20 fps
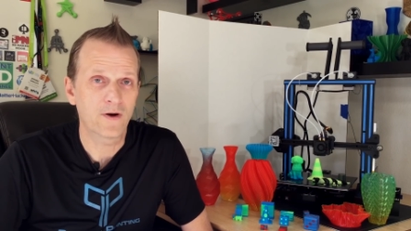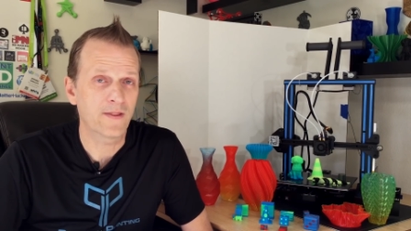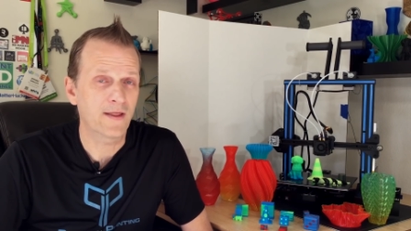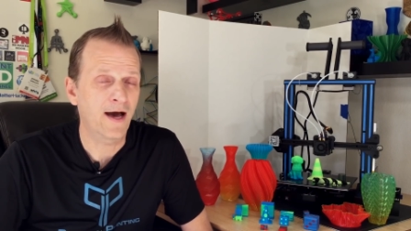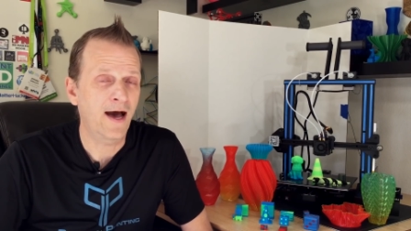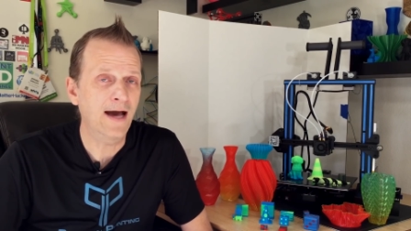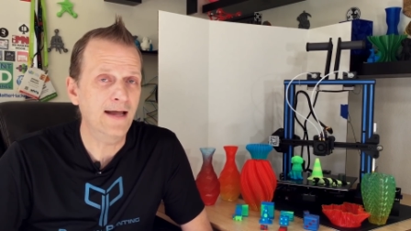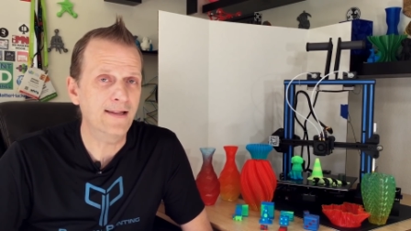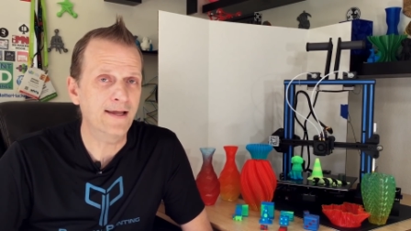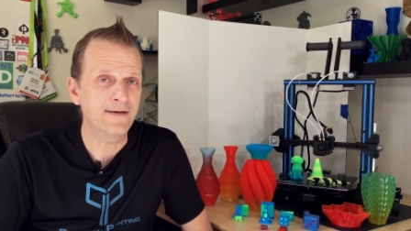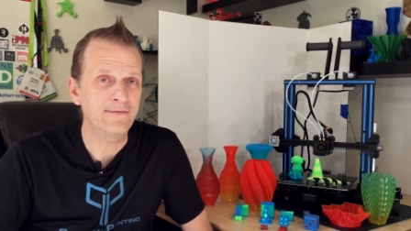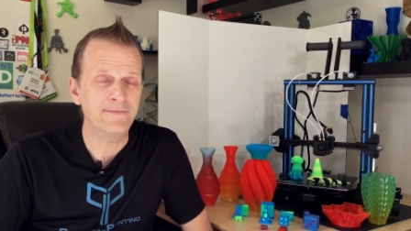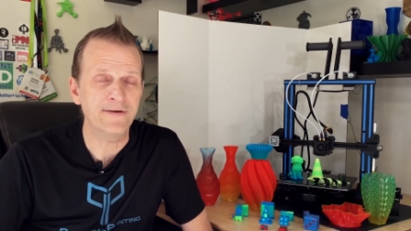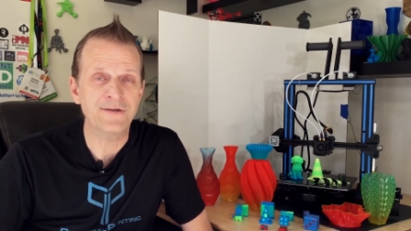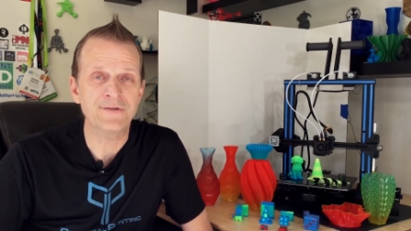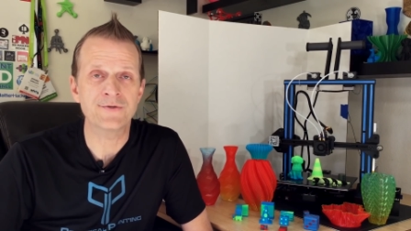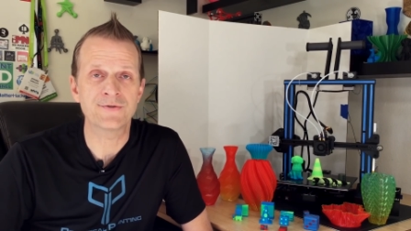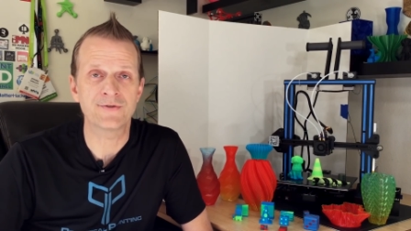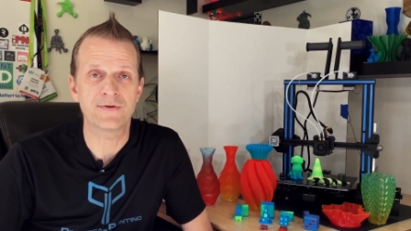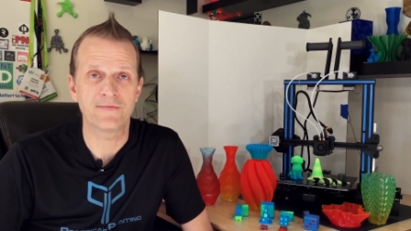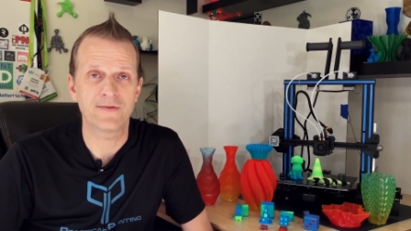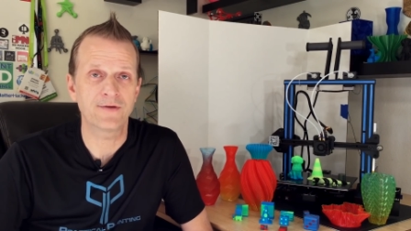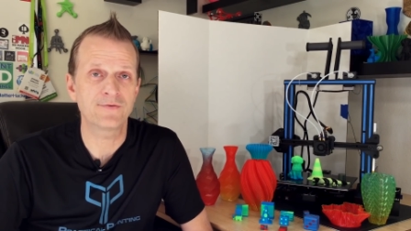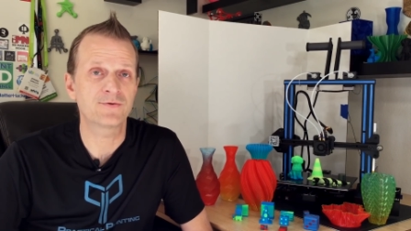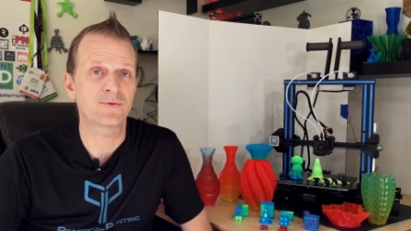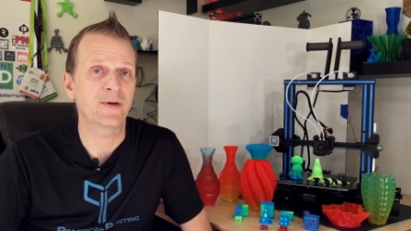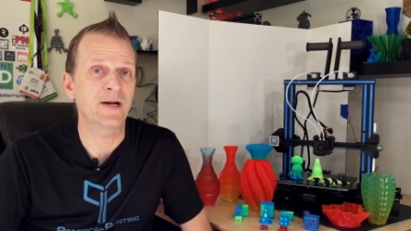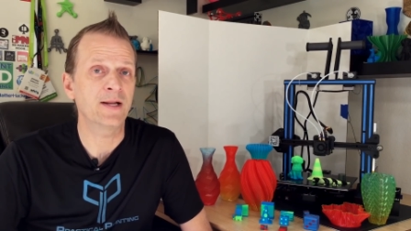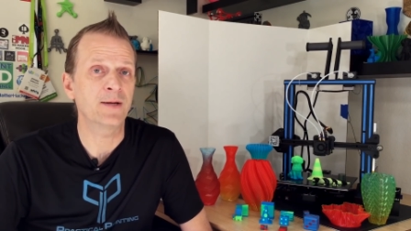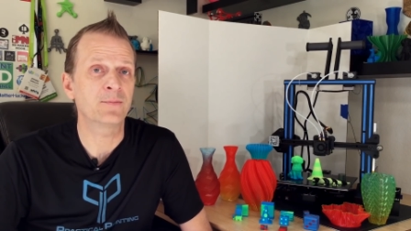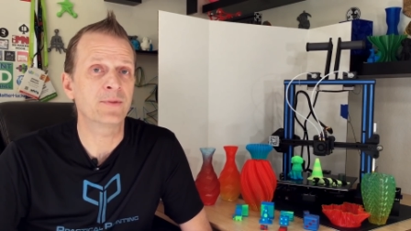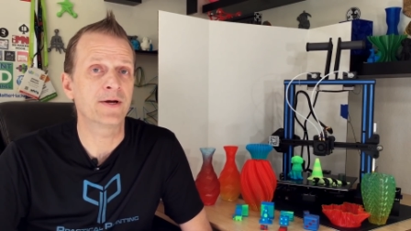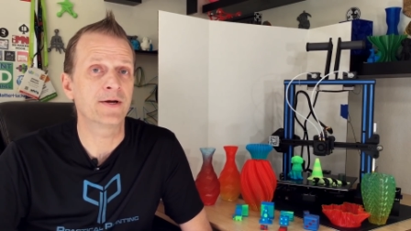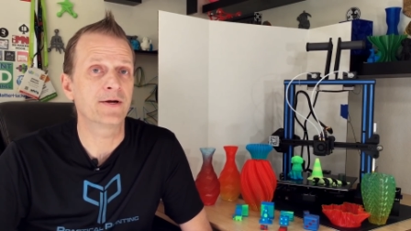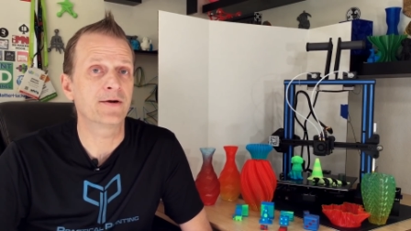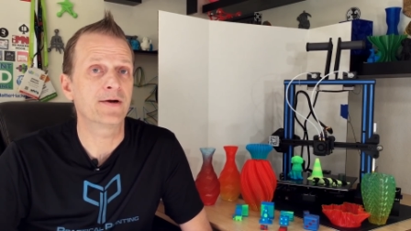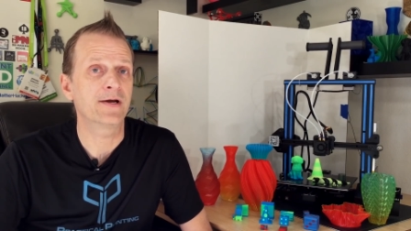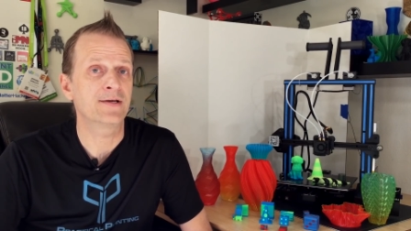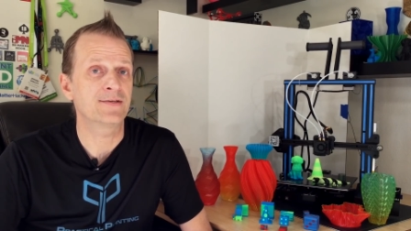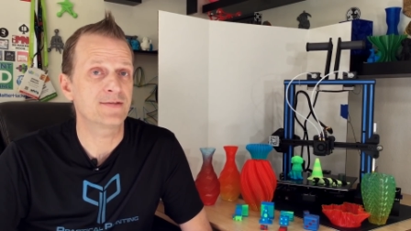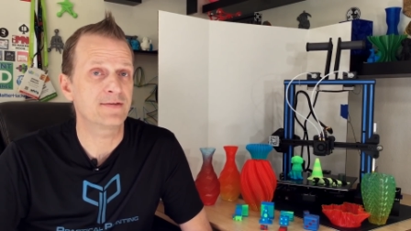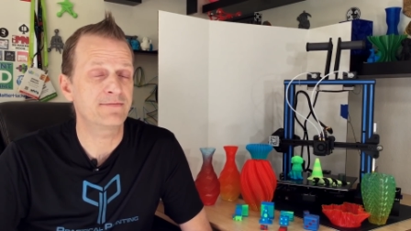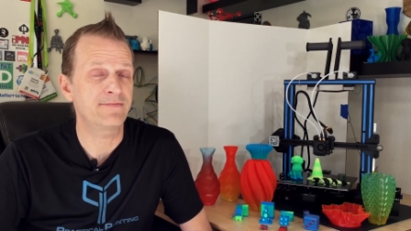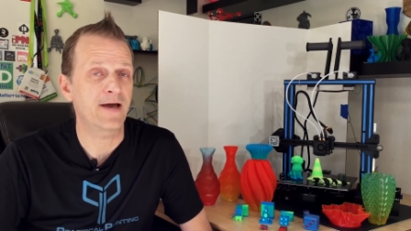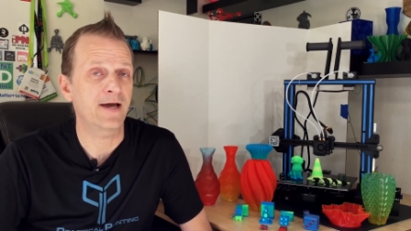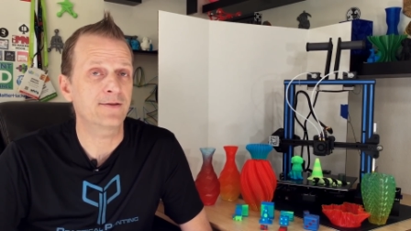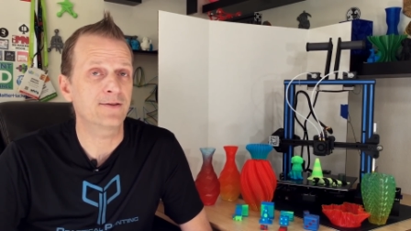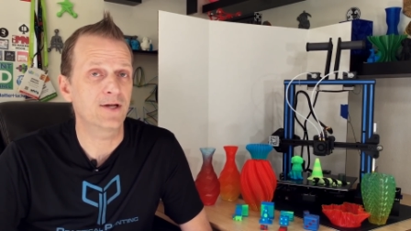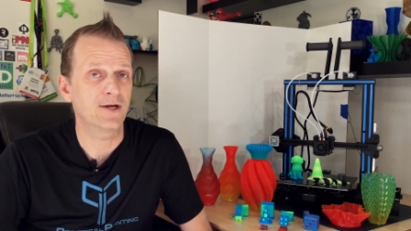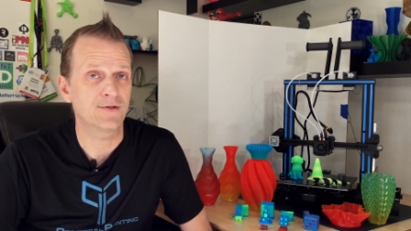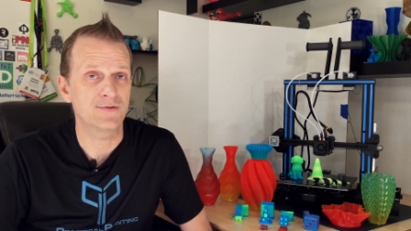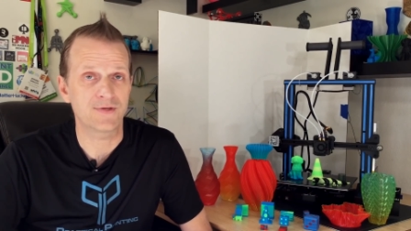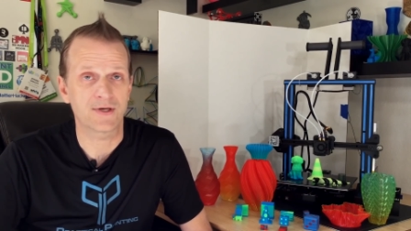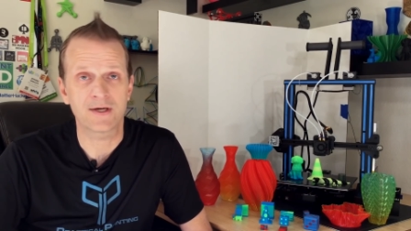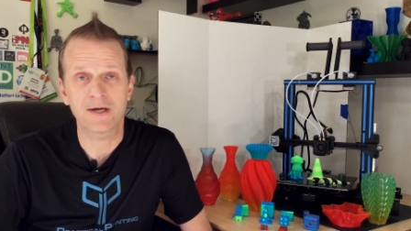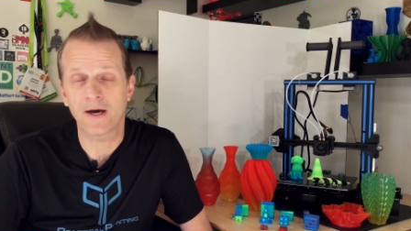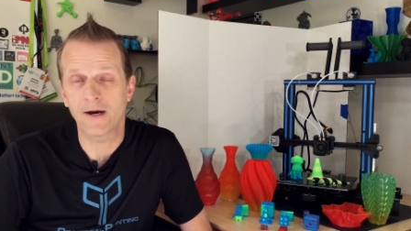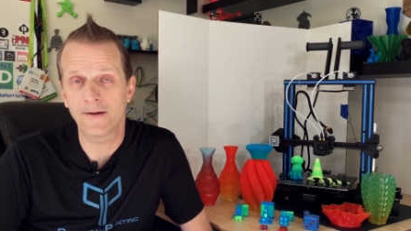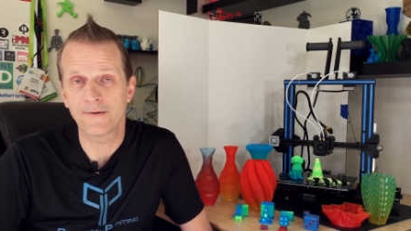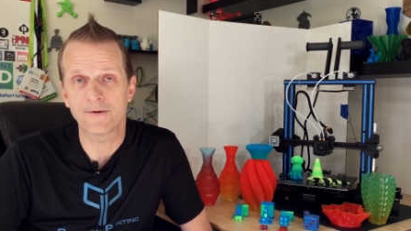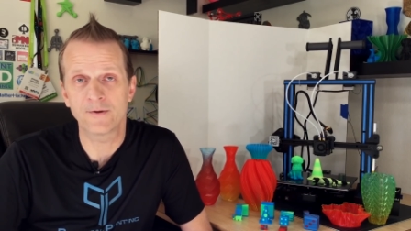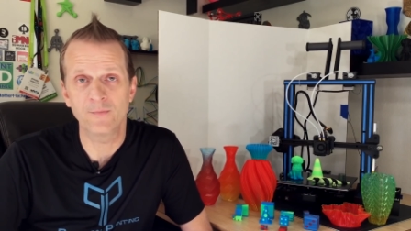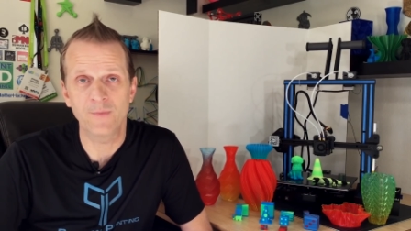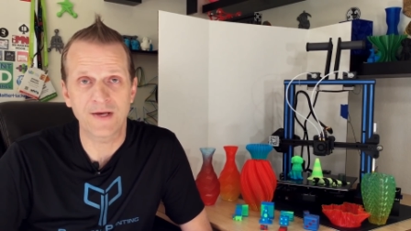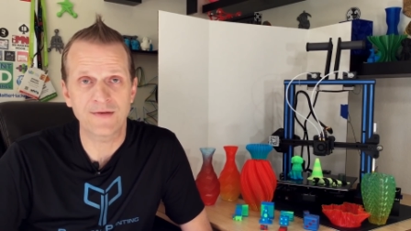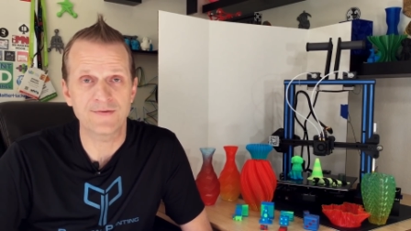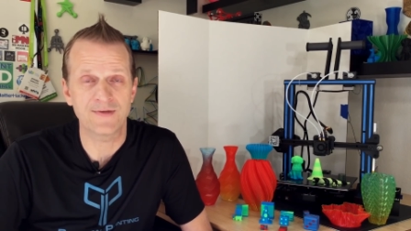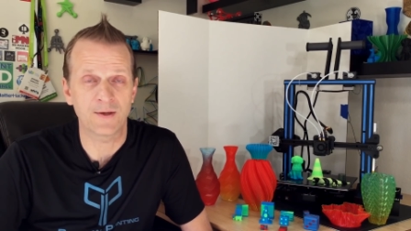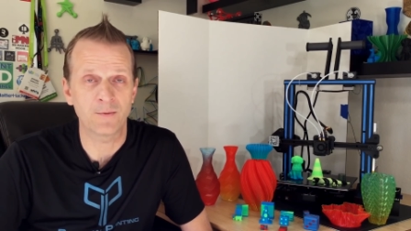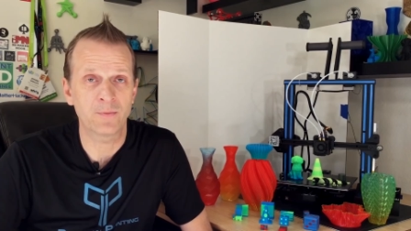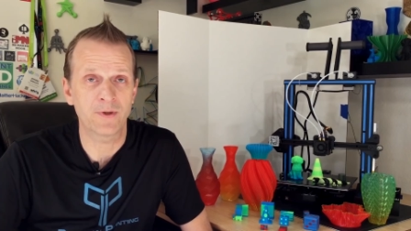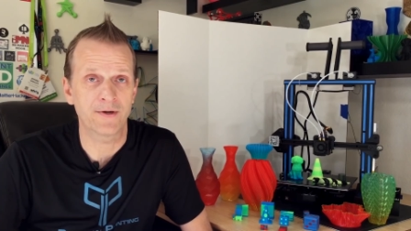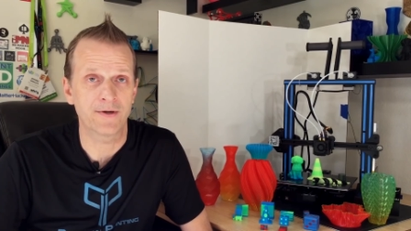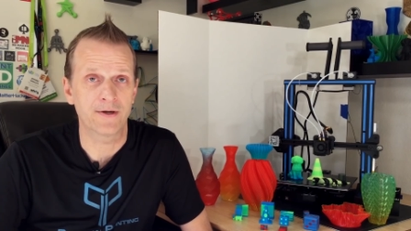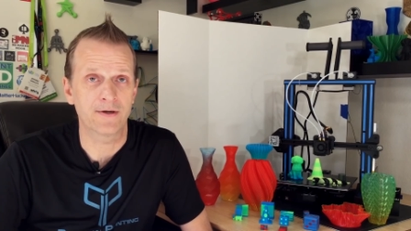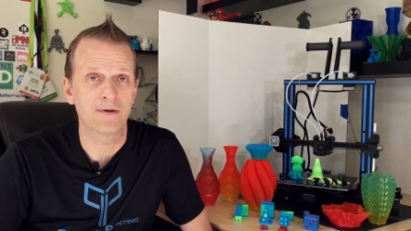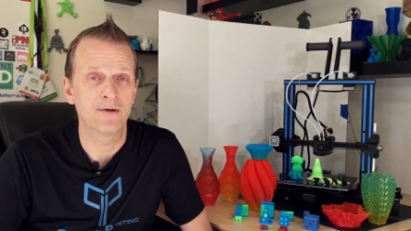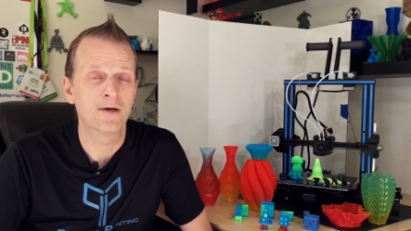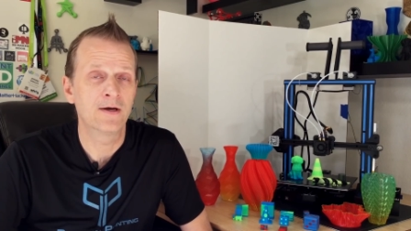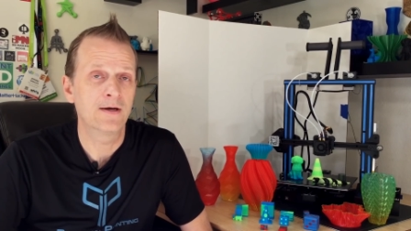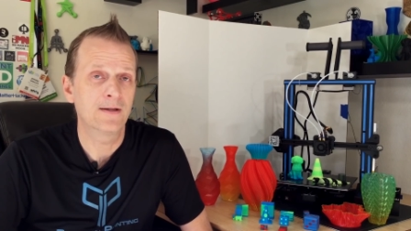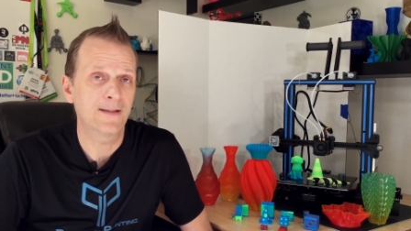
One of the highlight features of this 3D printer is the fact that it's a color mixing printer.